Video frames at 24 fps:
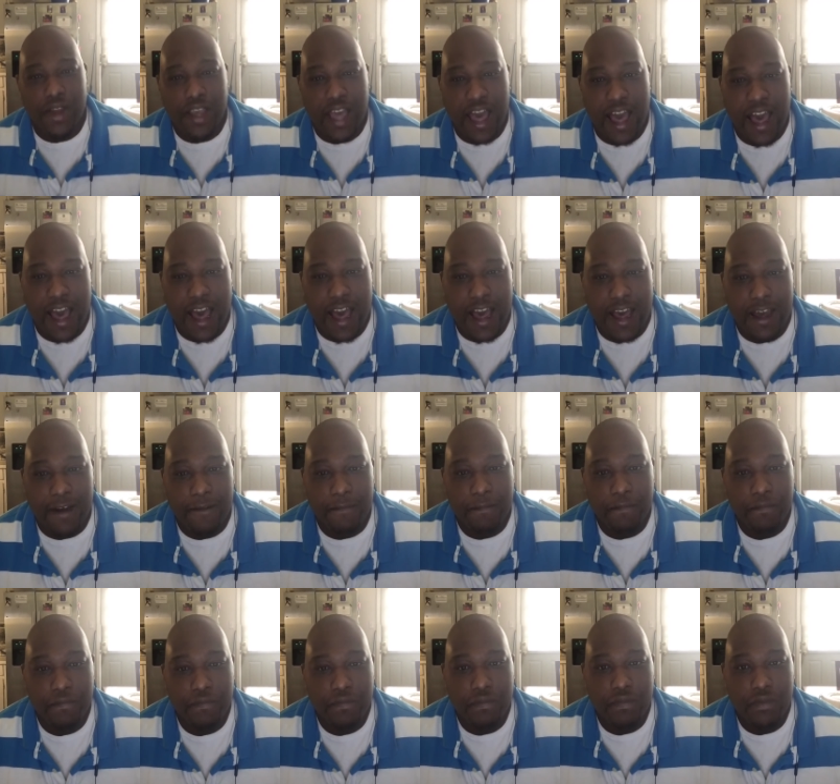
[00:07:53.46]
God?
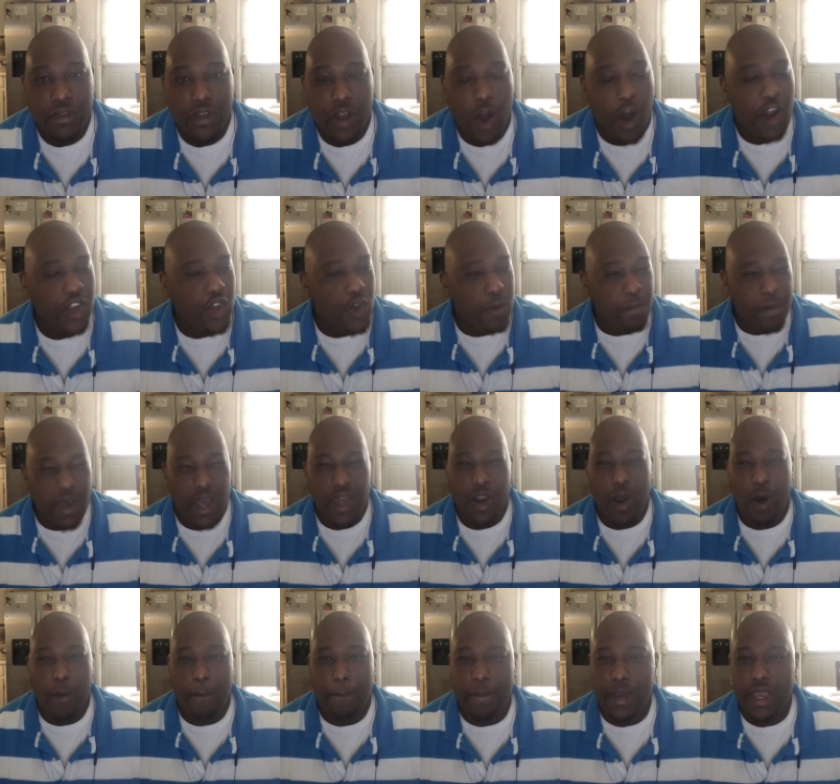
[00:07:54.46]
Are you being
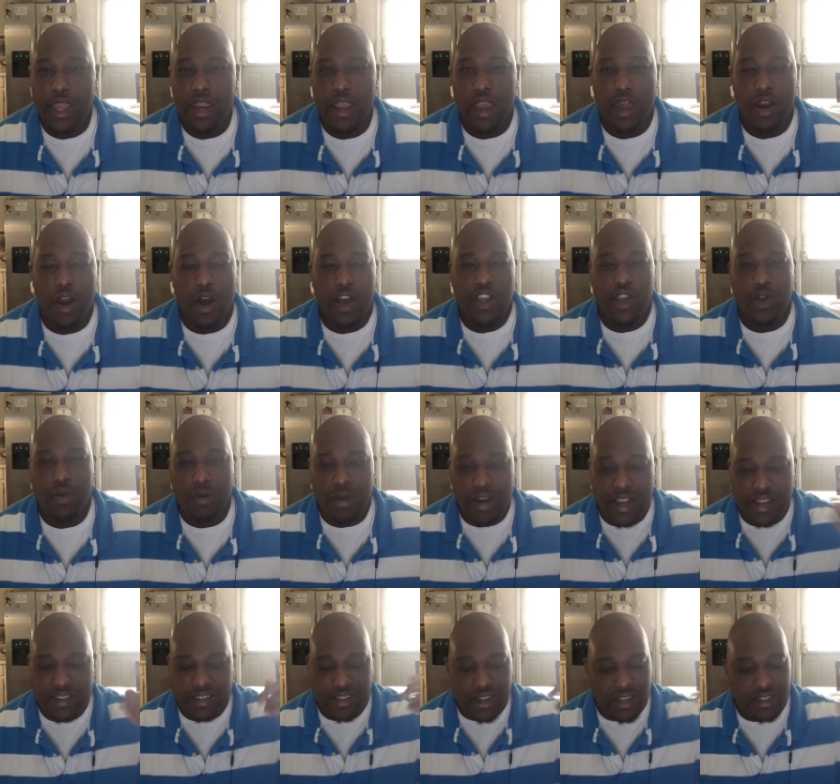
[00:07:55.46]
obedient? Are you
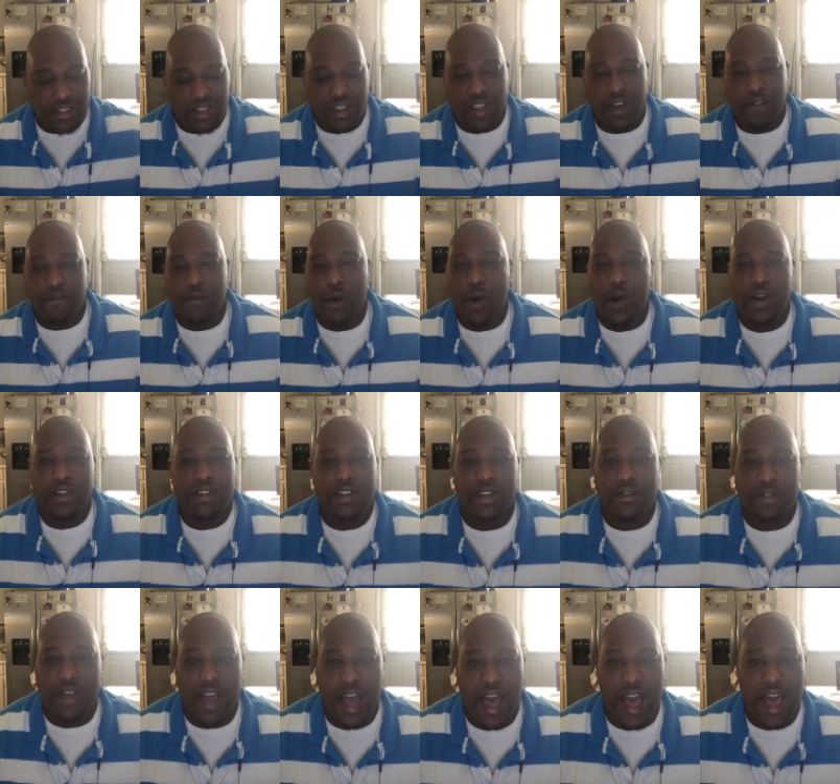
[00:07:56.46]
listening to the voice
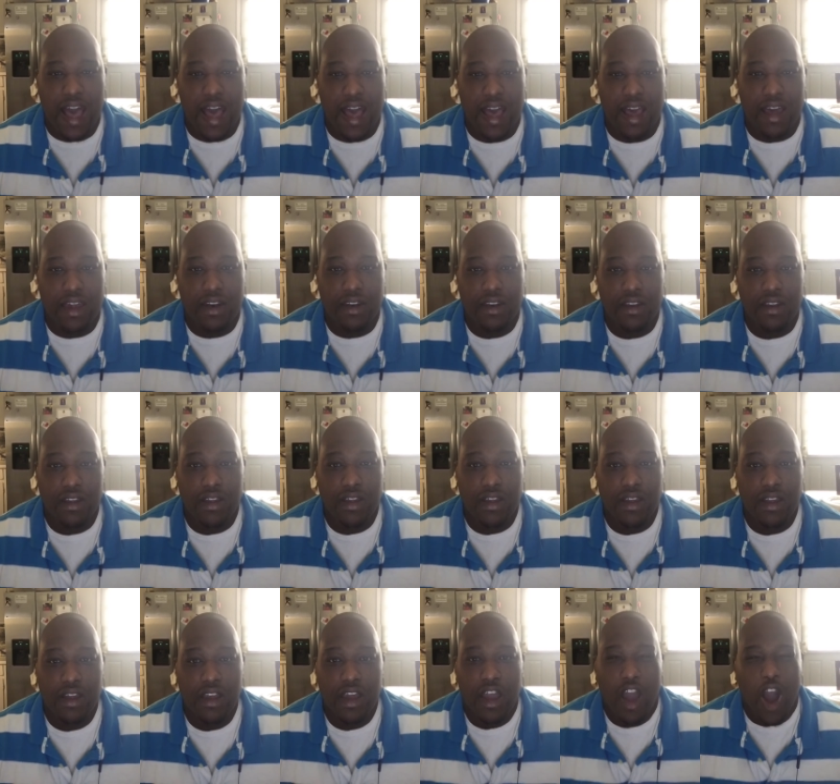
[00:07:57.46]
of God?
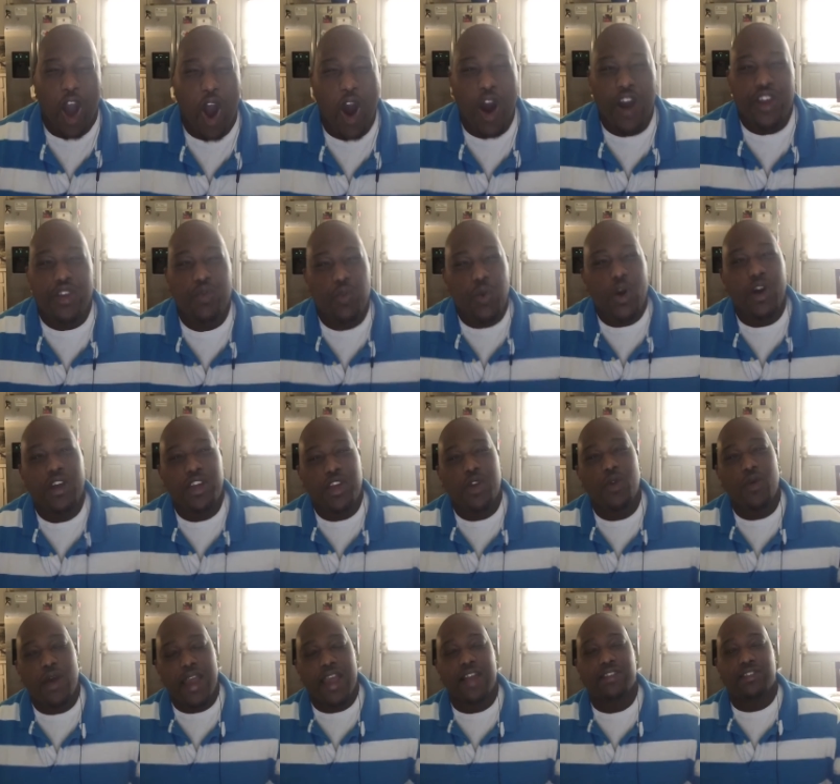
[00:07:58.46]
Or will
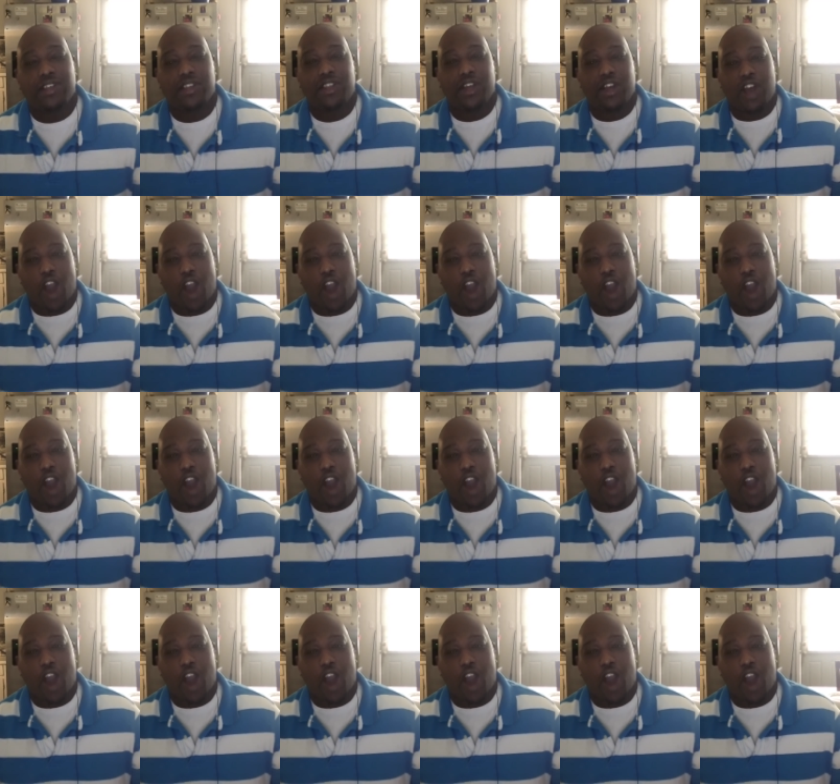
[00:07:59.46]
you answer the